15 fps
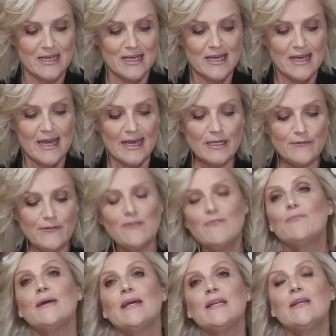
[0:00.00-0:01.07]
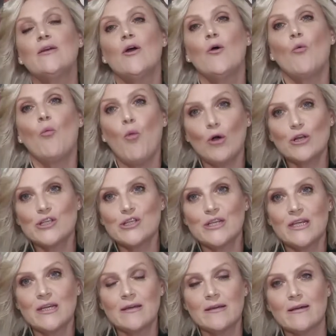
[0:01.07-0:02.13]
And if you've been
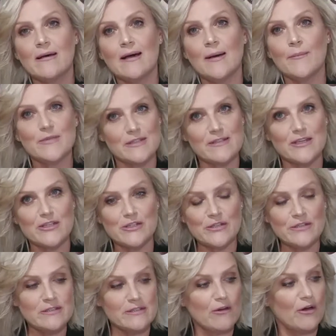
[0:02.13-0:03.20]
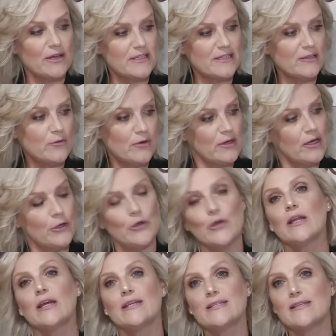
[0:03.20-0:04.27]
watching sessions, I did an
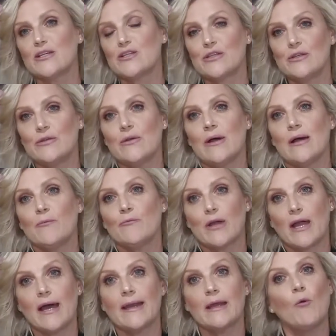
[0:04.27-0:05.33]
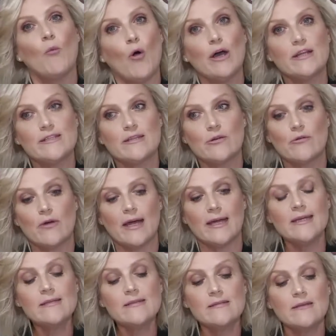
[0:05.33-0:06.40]
earlier session regarding whites and
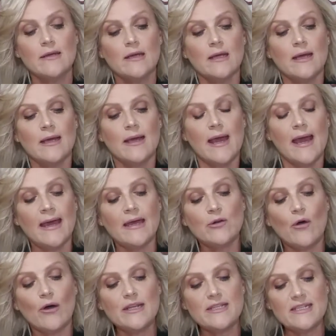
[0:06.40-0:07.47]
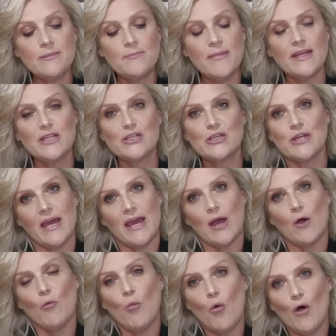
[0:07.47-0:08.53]
greys. And I did mention
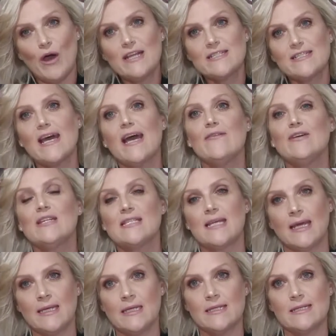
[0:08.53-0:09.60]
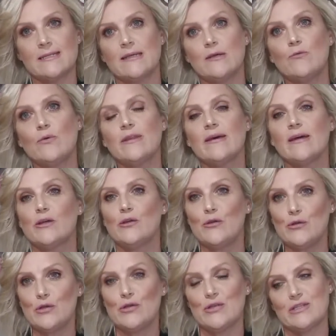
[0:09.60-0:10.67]
how whites have a tendency when they're
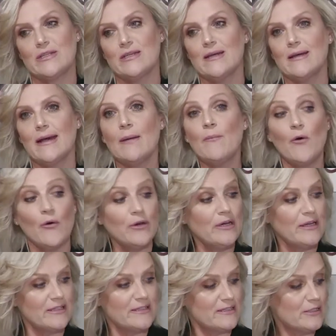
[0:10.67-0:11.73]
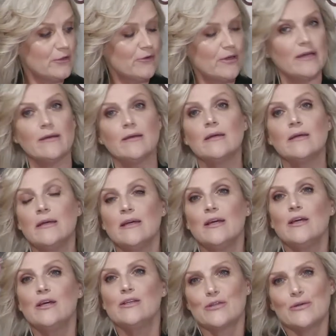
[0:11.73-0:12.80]
used on an exterior
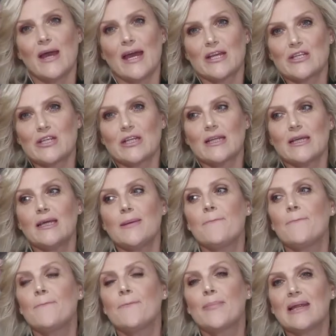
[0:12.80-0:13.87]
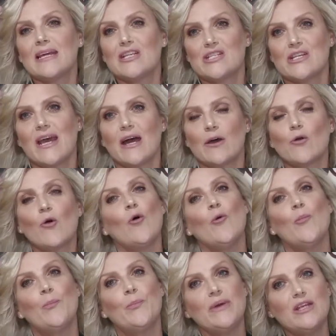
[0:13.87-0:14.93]
to actually bleach out or
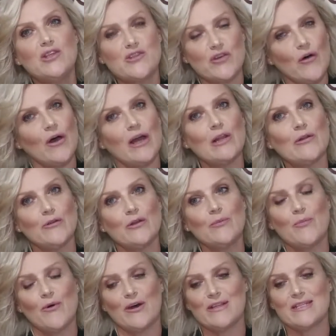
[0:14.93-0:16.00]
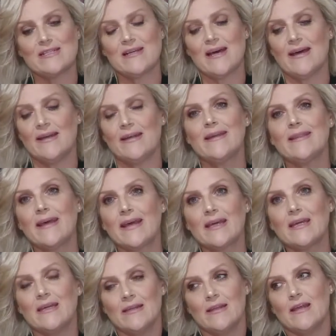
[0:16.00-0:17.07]
be diluted by the sun. And they
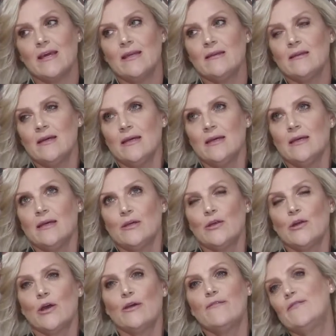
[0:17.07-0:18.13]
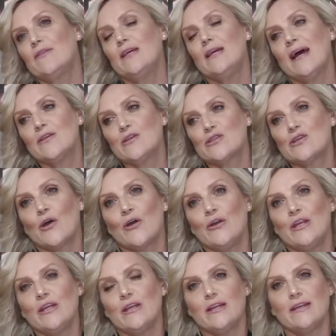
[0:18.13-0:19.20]
can then, you know, if the undertone
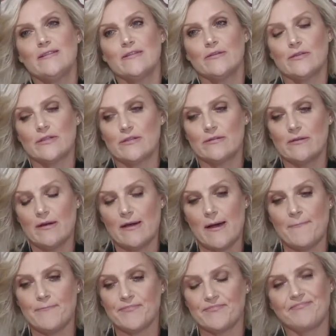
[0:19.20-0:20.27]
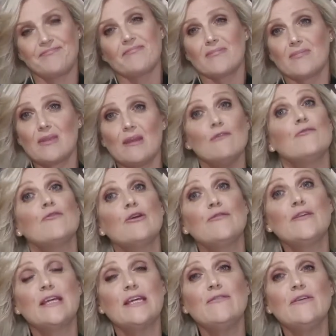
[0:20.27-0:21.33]
in it isn't very
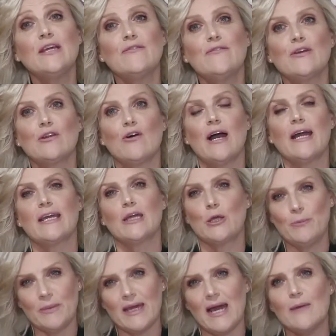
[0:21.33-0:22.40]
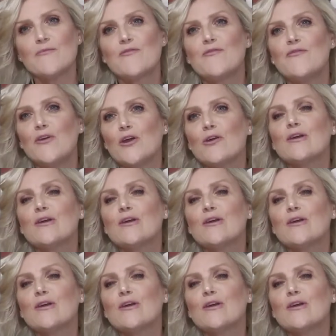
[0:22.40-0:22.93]
forgiving, if you like, it can become very,